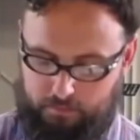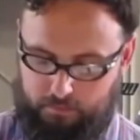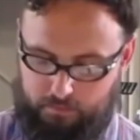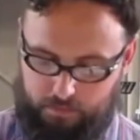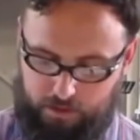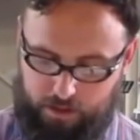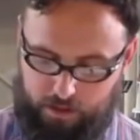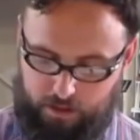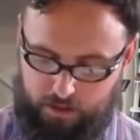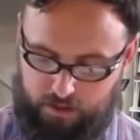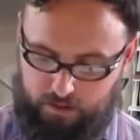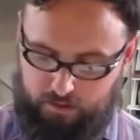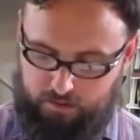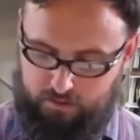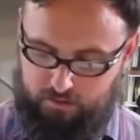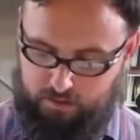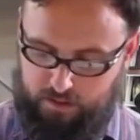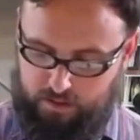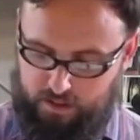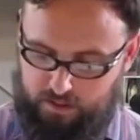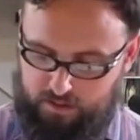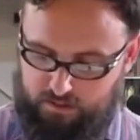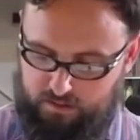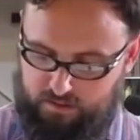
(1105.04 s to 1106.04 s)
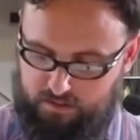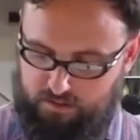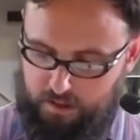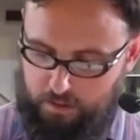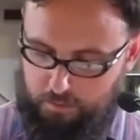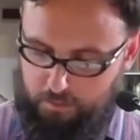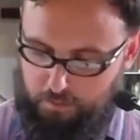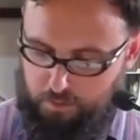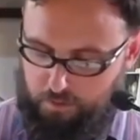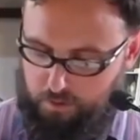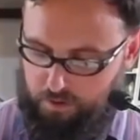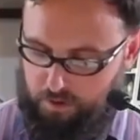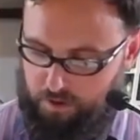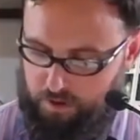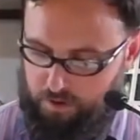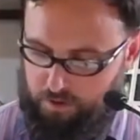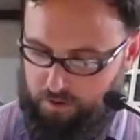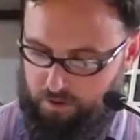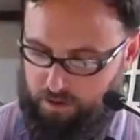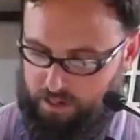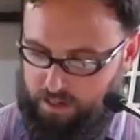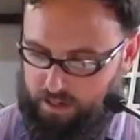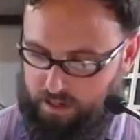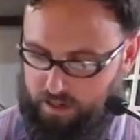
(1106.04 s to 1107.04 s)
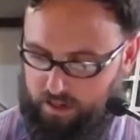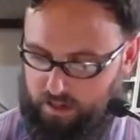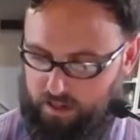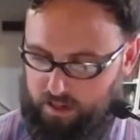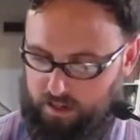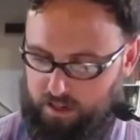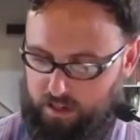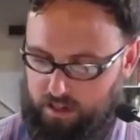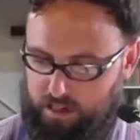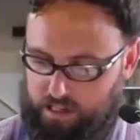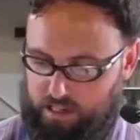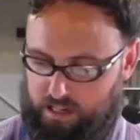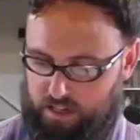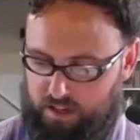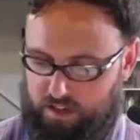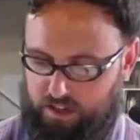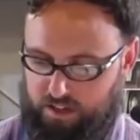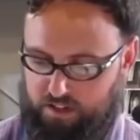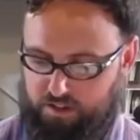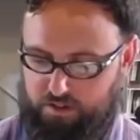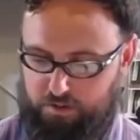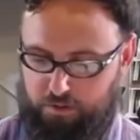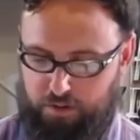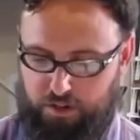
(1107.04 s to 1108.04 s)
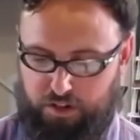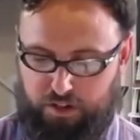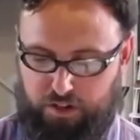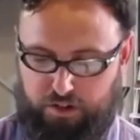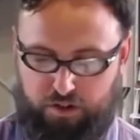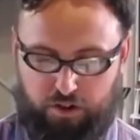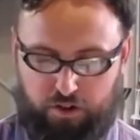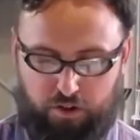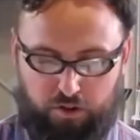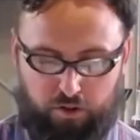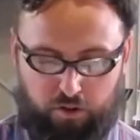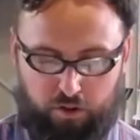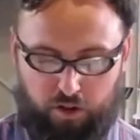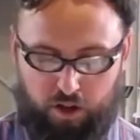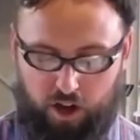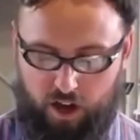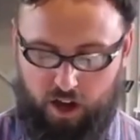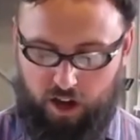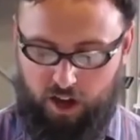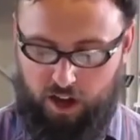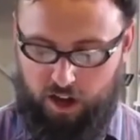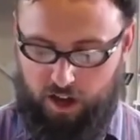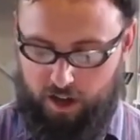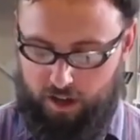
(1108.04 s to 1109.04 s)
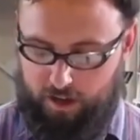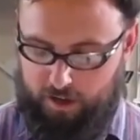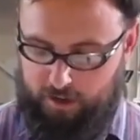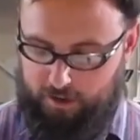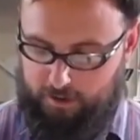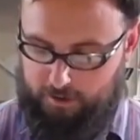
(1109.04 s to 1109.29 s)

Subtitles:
is as temporary to an eternal God.